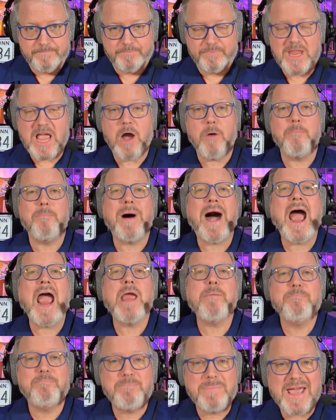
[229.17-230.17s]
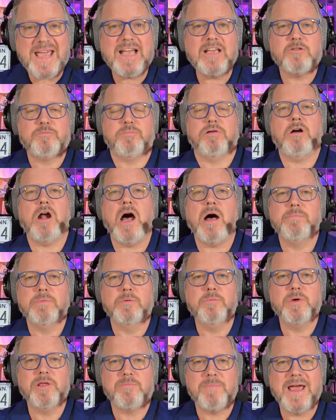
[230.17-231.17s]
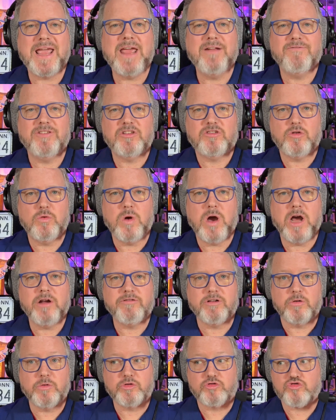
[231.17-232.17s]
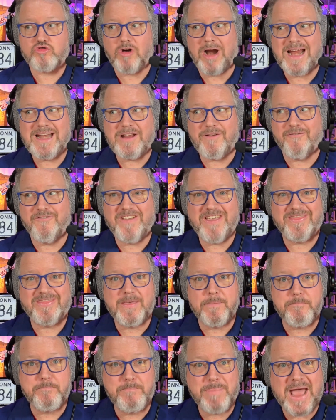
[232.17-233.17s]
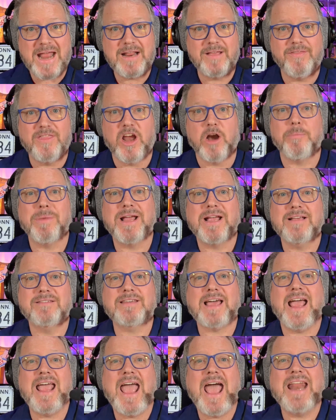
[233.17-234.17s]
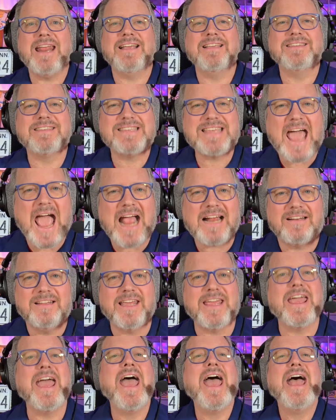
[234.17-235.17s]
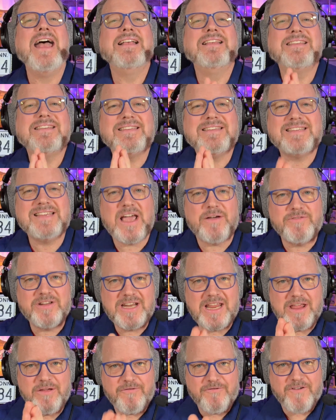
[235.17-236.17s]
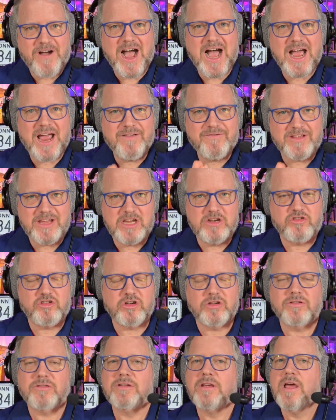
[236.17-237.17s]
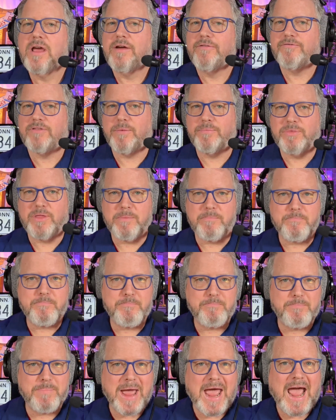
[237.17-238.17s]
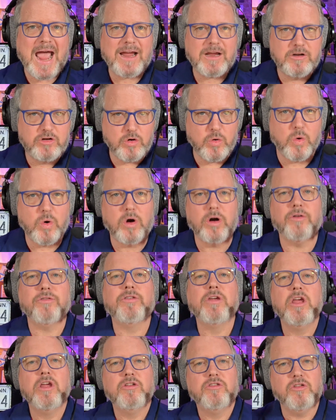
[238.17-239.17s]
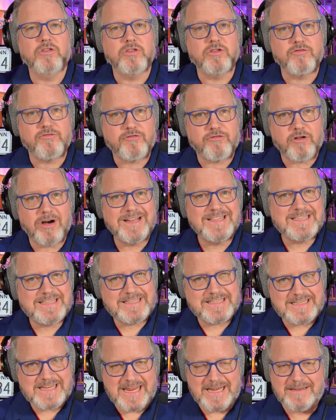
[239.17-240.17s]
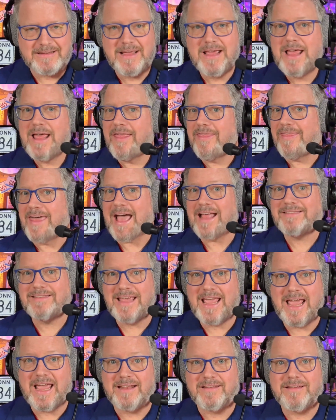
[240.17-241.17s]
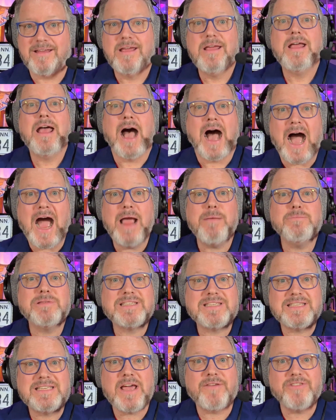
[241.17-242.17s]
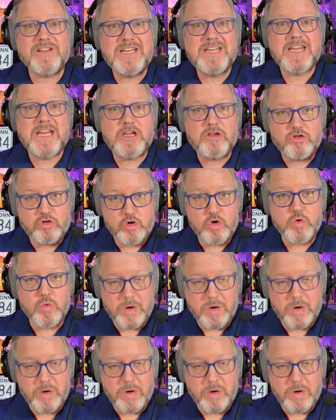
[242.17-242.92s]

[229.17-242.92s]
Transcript: Now, my biggest problem with my NV200 was trying to fit the bed in there because I had exactly 75 inches from the back doors to the front seat. That's it. I'm 72